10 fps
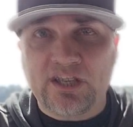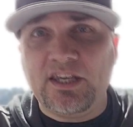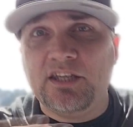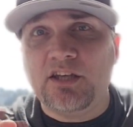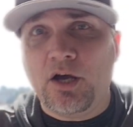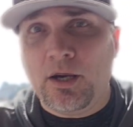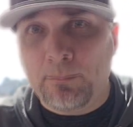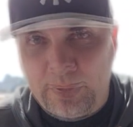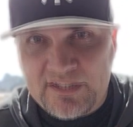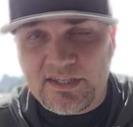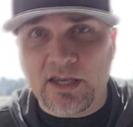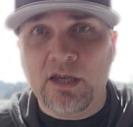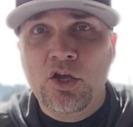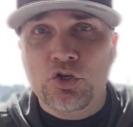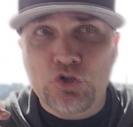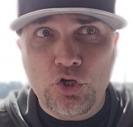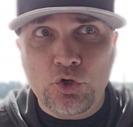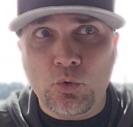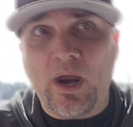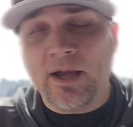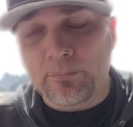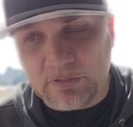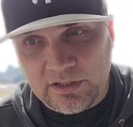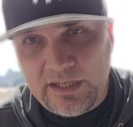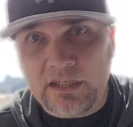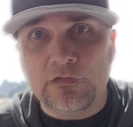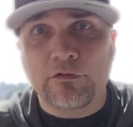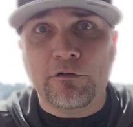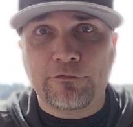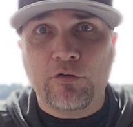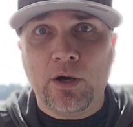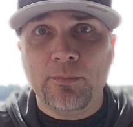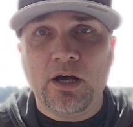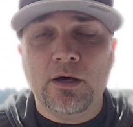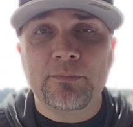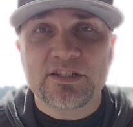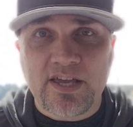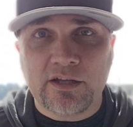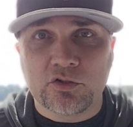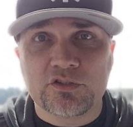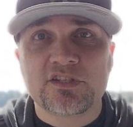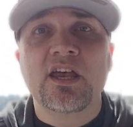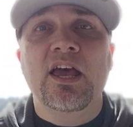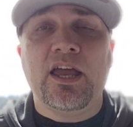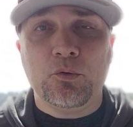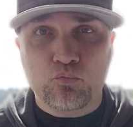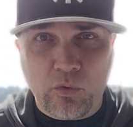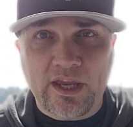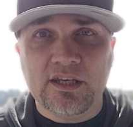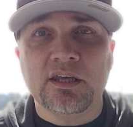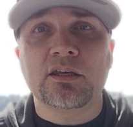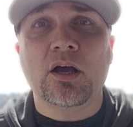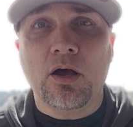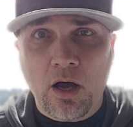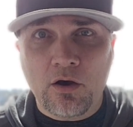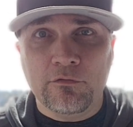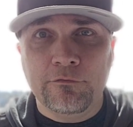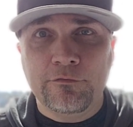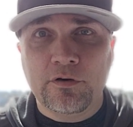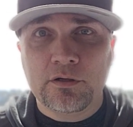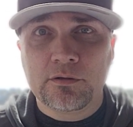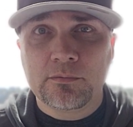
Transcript: Chicken Biscuit, new, I believe, from McDonald's, a rating of...